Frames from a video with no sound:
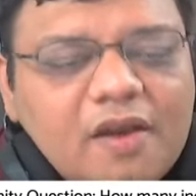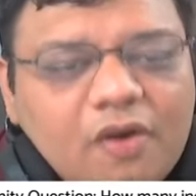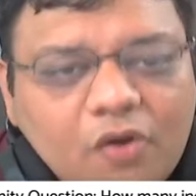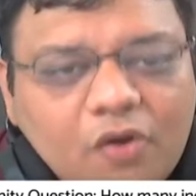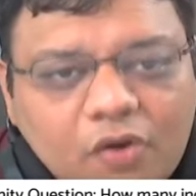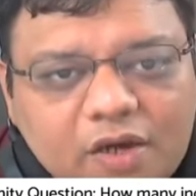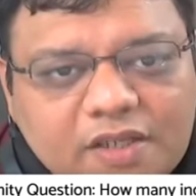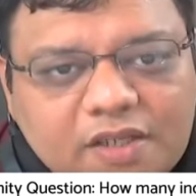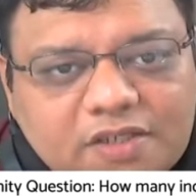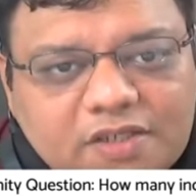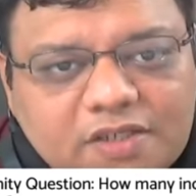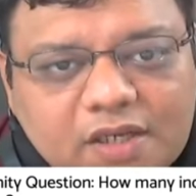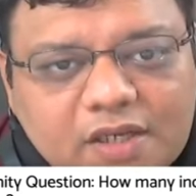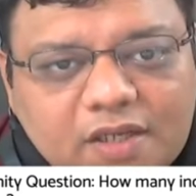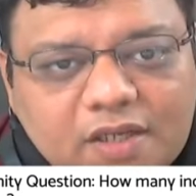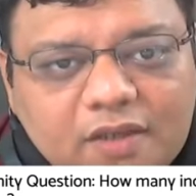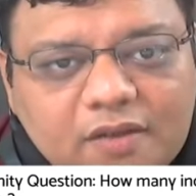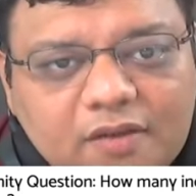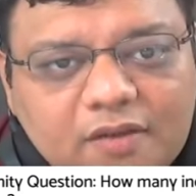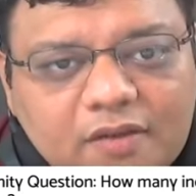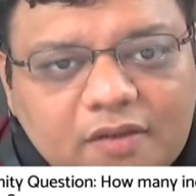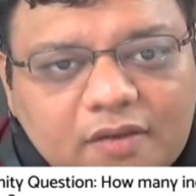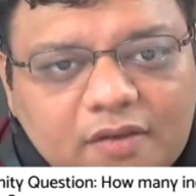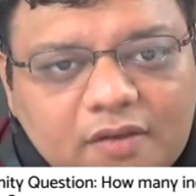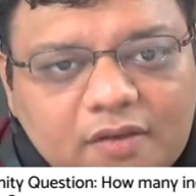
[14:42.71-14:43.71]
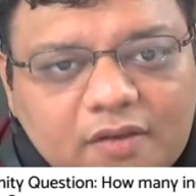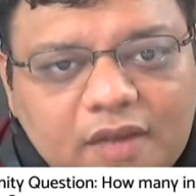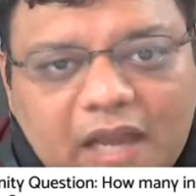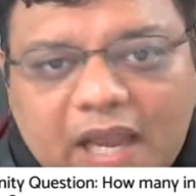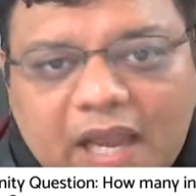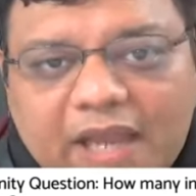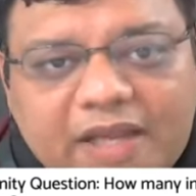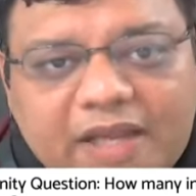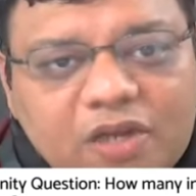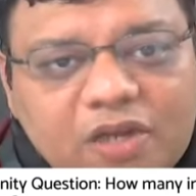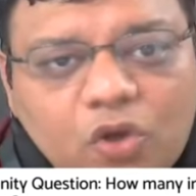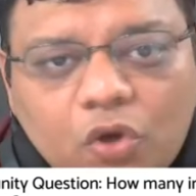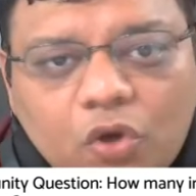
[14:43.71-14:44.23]
Honestly,
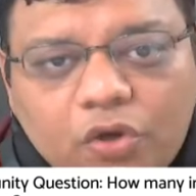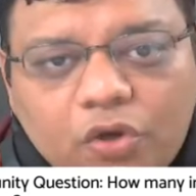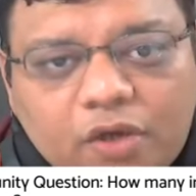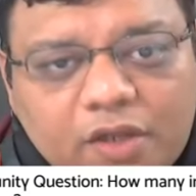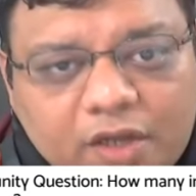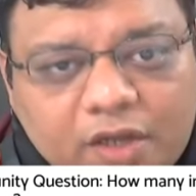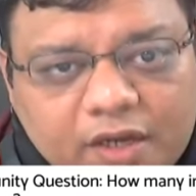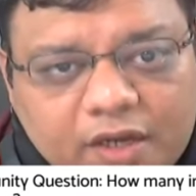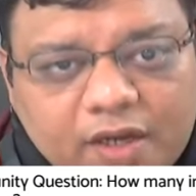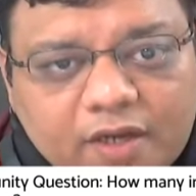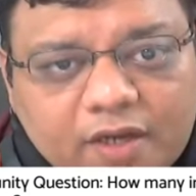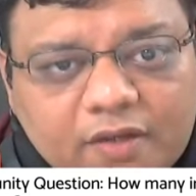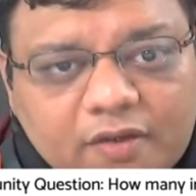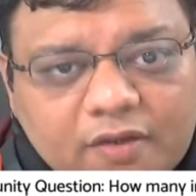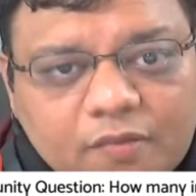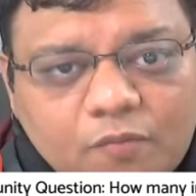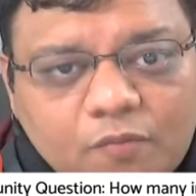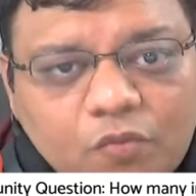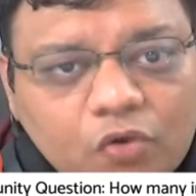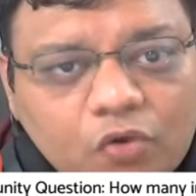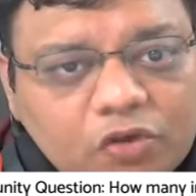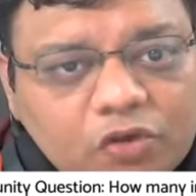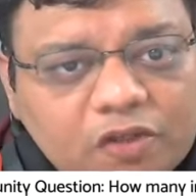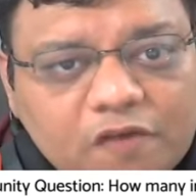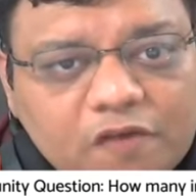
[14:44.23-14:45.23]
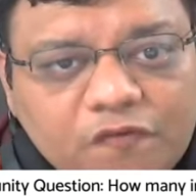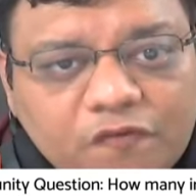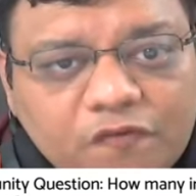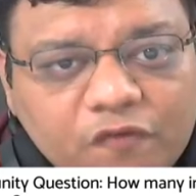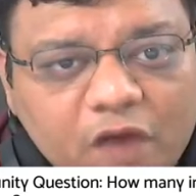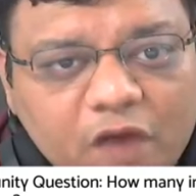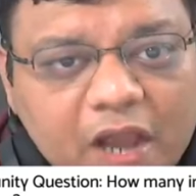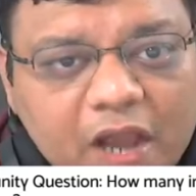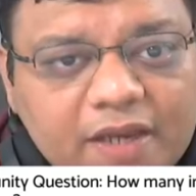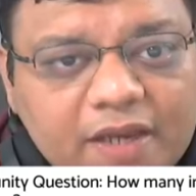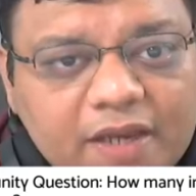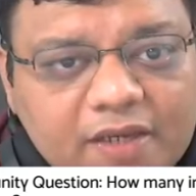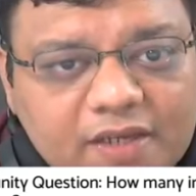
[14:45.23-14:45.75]
I don't create more than
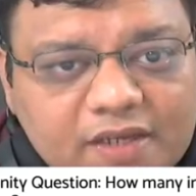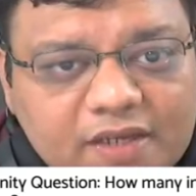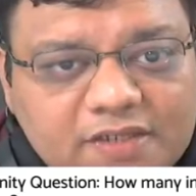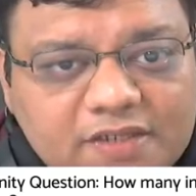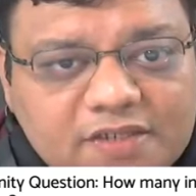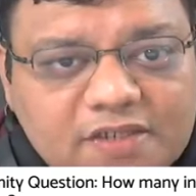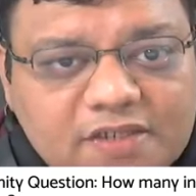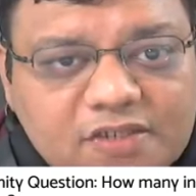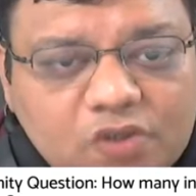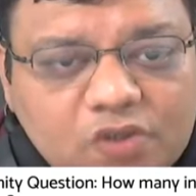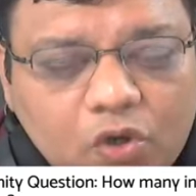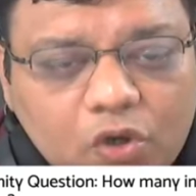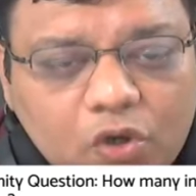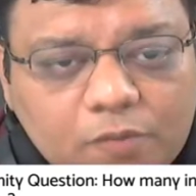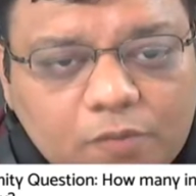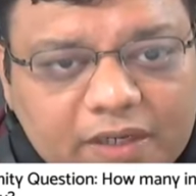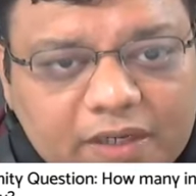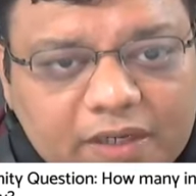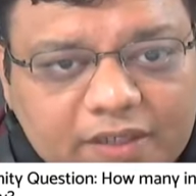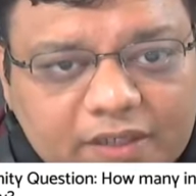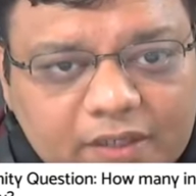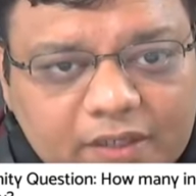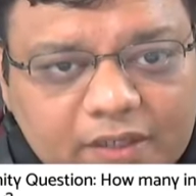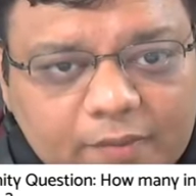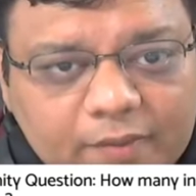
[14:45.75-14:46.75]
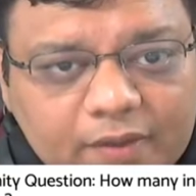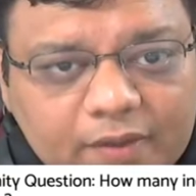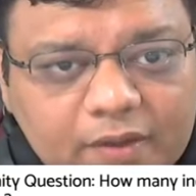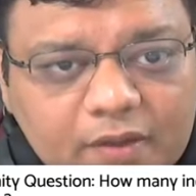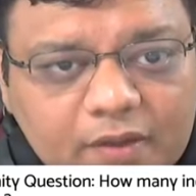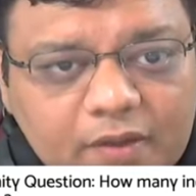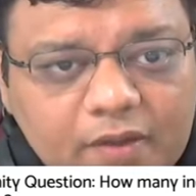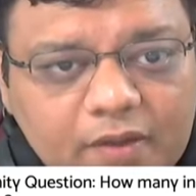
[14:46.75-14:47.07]
5 indexes on my table.